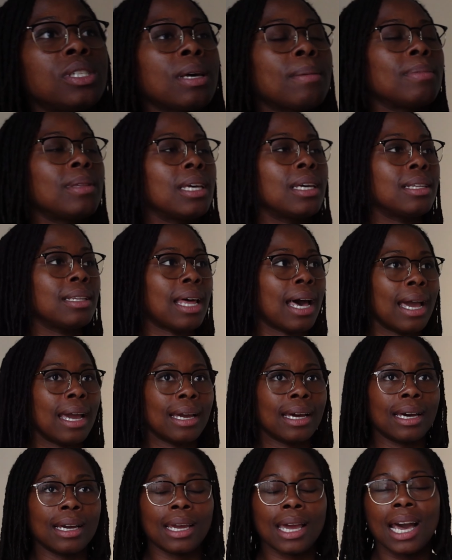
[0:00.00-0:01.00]
something
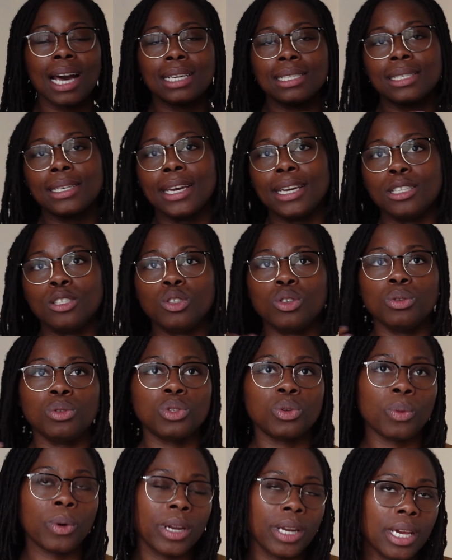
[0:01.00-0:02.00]
like a Cascade
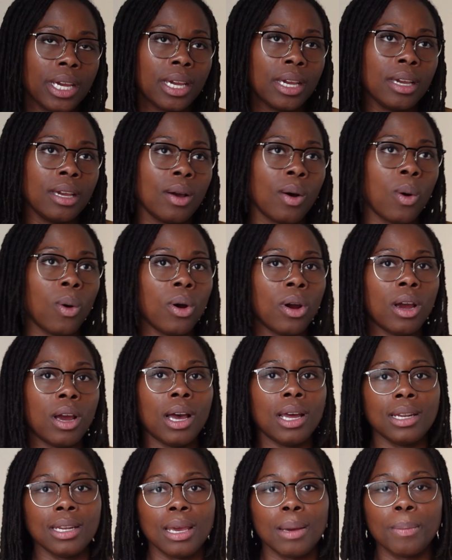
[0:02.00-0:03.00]
220 or
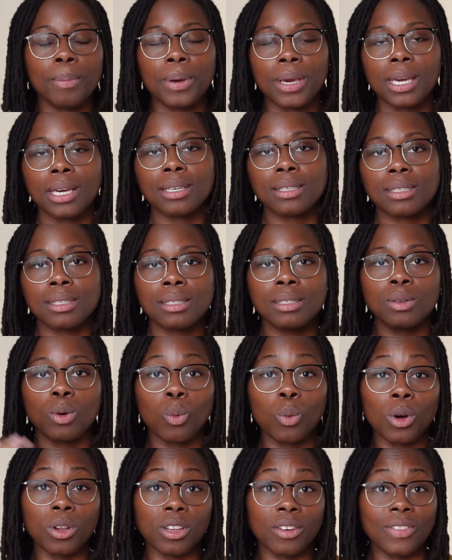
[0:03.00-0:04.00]
a Knit Picks
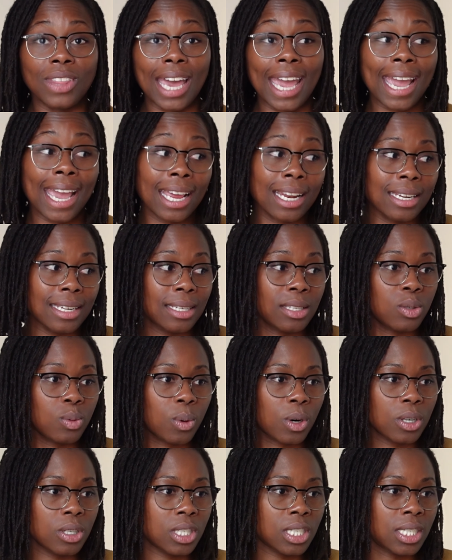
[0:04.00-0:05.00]
Wool of the Andes
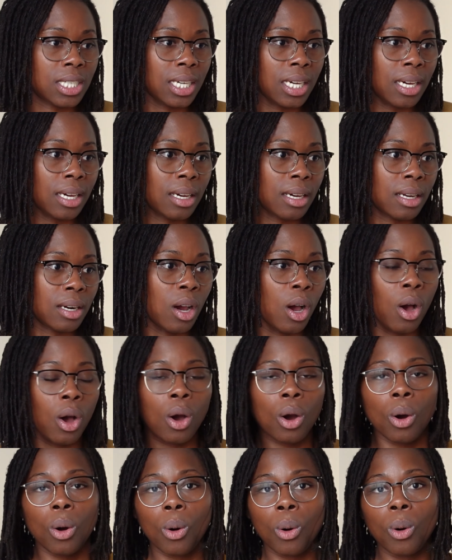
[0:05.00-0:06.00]
worsted,
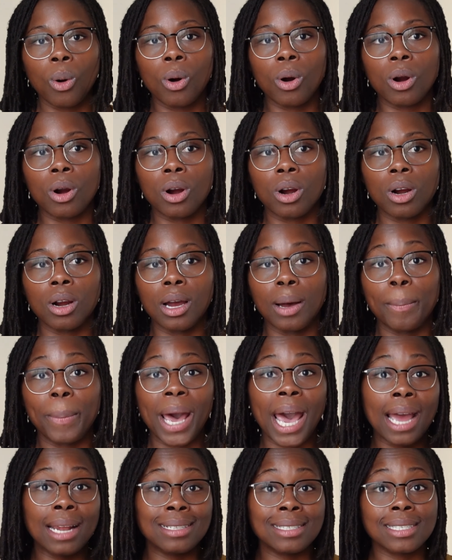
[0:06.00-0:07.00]
or a
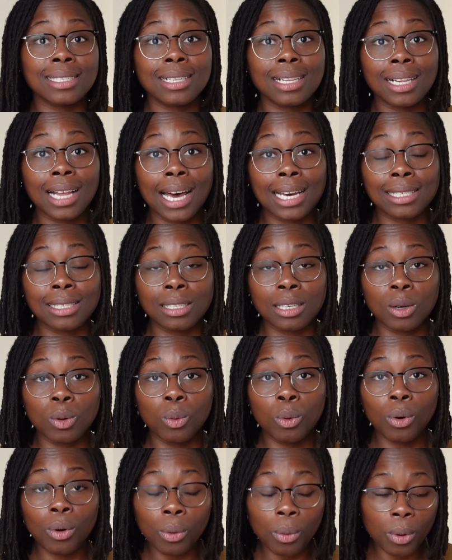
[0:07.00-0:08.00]
Patton's Classic
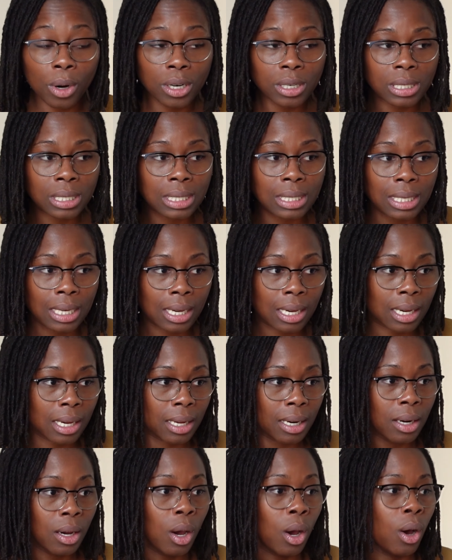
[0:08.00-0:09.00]
wool
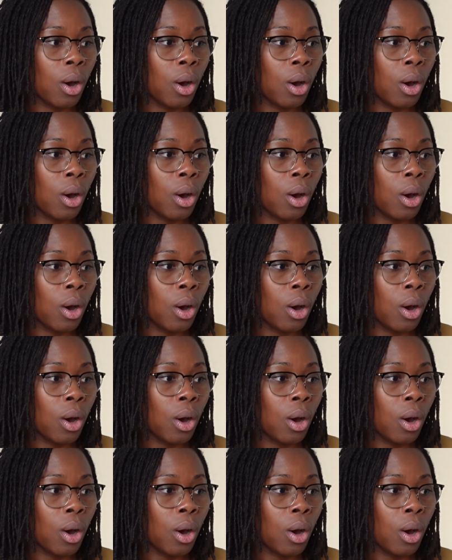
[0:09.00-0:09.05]
worsted,